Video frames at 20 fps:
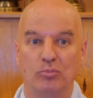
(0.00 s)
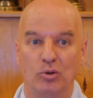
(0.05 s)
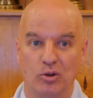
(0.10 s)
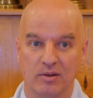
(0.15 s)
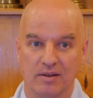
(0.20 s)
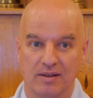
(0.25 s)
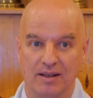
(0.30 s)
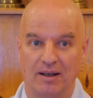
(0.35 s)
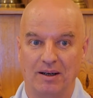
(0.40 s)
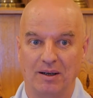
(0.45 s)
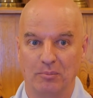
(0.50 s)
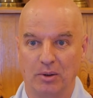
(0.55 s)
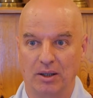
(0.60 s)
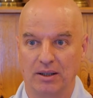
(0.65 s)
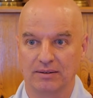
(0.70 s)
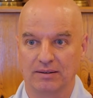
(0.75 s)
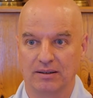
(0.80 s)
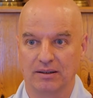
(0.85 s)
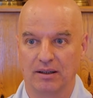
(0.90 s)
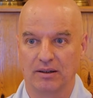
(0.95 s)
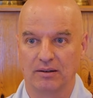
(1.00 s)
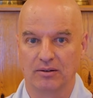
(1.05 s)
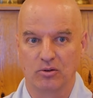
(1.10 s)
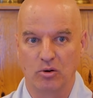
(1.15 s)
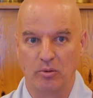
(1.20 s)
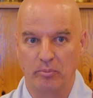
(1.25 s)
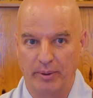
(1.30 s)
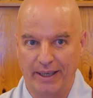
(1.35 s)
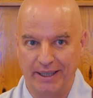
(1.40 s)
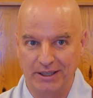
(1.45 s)
Bosal mantra.
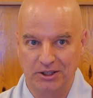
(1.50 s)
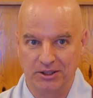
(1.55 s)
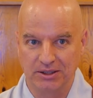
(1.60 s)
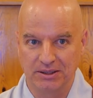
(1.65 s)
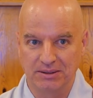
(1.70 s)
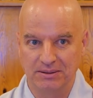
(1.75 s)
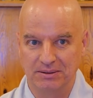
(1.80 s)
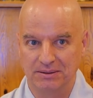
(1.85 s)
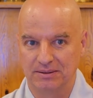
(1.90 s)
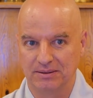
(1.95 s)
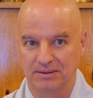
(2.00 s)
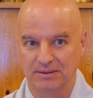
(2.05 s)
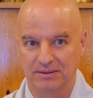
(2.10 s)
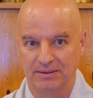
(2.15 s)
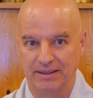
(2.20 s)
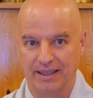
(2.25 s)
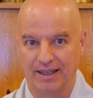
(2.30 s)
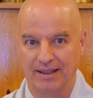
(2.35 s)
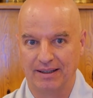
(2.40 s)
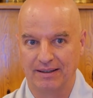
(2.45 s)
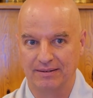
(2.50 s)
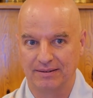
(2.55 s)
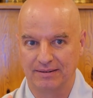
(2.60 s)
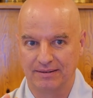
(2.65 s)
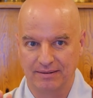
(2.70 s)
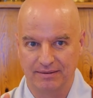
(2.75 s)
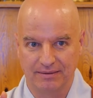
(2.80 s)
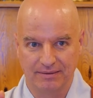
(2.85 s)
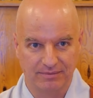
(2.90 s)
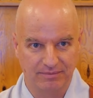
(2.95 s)
Compassion and
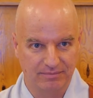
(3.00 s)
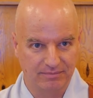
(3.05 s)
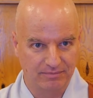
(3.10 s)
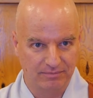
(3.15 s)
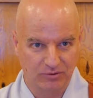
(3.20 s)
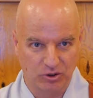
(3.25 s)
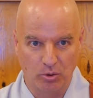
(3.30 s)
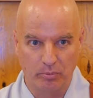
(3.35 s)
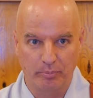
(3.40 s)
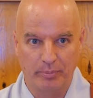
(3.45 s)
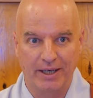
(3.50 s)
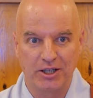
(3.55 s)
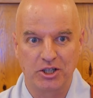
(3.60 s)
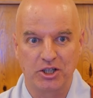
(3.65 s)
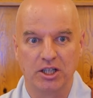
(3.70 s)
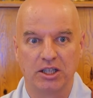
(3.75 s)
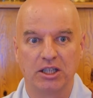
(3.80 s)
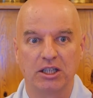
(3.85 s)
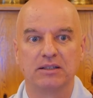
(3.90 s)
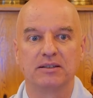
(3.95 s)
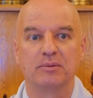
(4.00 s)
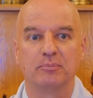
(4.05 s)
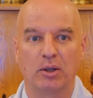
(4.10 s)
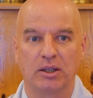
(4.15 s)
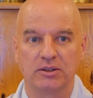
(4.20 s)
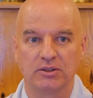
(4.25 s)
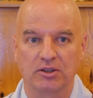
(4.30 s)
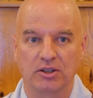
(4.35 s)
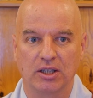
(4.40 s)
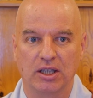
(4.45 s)
compassionate
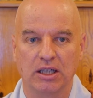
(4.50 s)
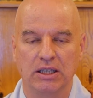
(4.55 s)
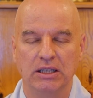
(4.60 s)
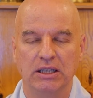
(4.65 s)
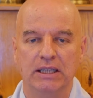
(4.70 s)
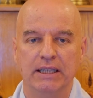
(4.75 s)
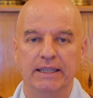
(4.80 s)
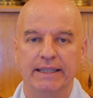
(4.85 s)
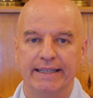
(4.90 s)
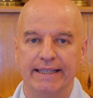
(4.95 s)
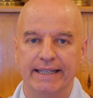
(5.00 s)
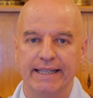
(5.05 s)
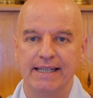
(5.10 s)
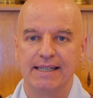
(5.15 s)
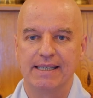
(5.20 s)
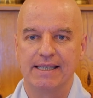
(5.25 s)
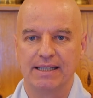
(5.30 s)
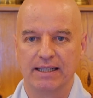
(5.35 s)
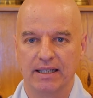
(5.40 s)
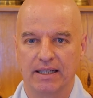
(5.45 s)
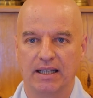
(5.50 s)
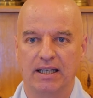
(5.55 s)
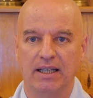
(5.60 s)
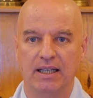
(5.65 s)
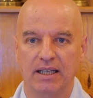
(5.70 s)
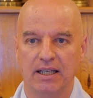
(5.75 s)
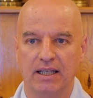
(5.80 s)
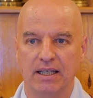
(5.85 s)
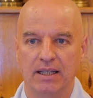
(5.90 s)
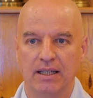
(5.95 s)
mantra is the
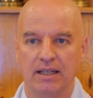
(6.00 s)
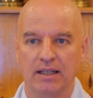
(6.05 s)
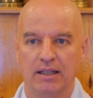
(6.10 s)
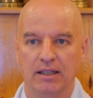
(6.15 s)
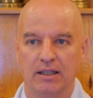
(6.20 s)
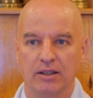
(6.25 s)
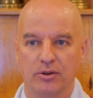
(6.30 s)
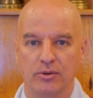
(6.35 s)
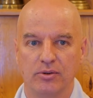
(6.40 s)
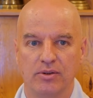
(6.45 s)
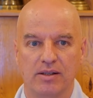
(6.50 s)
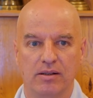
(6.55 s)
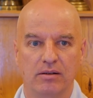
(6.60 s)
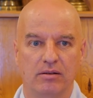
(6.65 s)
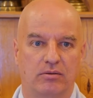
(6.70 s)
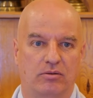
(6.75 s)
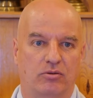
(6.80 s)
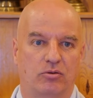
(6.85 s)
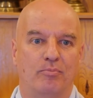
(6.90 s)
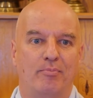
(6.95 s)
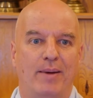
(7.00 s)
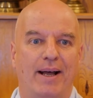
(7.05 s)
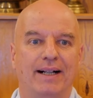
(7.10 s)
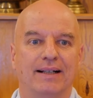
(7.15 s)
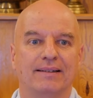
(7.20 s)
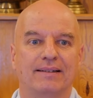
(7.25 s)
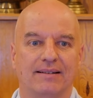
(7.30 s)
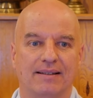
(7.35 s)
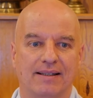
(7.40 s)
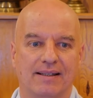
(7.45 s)
key to, to
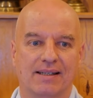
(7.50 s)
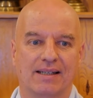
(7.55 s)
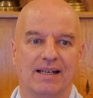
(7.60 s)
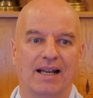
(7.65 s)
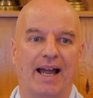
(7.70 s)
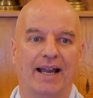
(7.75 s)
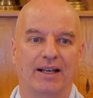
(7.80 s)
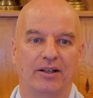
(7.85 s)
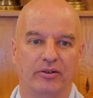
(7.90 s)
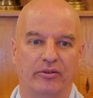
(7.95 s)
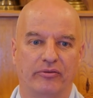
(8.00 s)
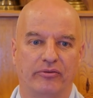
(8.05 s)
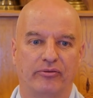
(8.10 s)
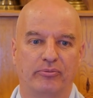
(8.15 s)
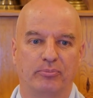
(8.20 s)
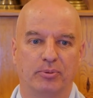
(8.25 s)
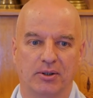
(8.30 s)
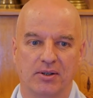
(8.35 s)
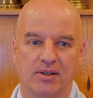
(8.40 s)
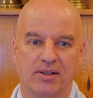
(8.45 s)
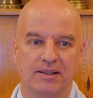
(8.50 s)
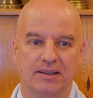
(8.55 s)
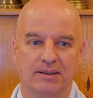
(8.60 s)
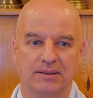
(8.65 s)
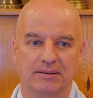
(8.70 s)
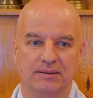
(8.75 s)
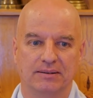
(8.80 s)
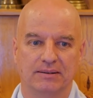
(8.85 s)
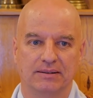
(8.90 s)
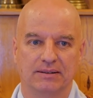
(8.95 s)
melt this kind of
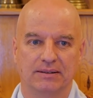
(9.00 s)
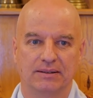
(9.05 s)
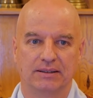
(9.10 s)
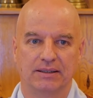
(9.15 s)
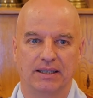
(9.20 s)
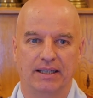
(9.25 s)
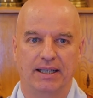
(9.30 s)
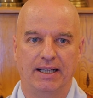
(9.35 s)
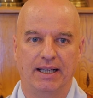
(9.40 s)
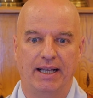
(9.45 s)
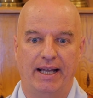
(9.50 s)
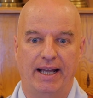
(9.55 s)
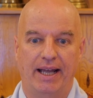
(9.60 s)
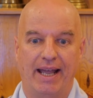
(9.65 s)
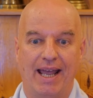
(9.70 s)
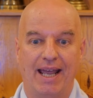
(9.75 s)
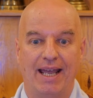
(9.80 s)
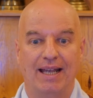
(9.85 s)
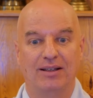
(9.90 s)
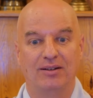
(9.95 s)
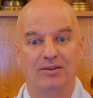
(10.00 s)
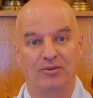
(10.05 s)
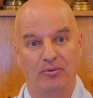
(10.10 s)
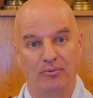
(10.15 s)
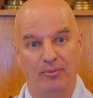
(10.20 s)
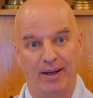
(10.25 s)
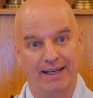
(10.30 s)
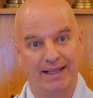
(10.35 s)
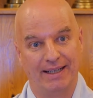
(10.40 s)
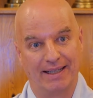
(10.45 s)
person. And
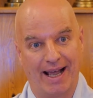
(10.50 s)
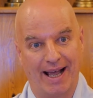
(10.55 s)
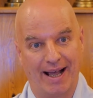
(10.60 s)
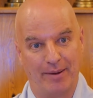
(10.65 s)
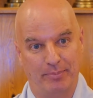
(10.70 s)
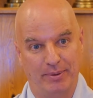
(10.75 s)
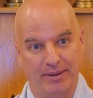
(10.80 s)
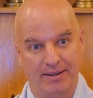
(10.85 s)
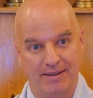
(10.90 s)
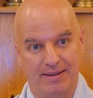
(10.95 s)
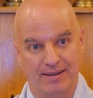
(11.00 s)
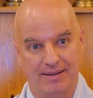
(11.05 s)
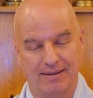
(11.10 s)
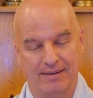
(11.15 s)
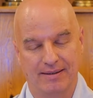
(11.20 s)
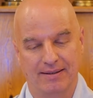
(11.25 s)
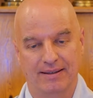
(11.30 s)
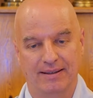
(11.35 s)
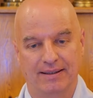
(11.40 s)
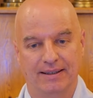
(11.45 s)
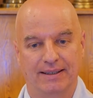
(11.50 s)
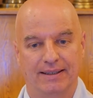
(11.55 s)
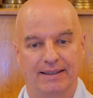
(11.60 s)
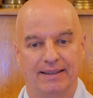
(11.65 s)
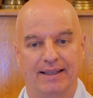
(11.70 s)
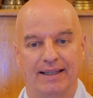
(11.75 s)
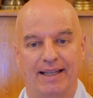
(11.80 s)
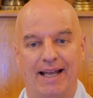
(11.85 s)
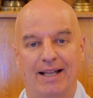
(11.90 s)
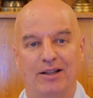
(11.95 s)
when it happens,
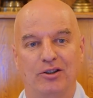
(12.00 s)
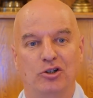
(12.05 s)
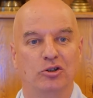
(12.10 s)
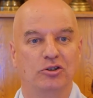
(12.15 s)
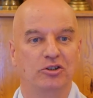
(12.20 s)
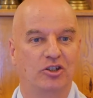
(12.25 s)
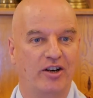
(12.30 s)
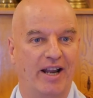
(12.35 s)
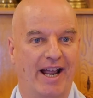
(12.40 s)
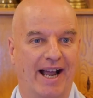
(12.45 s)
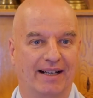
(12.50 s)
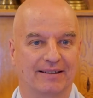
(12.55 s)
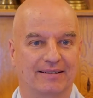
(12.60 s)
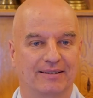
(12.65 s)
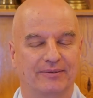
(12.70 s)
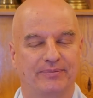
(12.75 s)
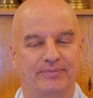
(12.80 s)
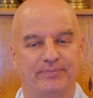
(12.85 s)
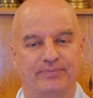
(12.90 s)
then don't react.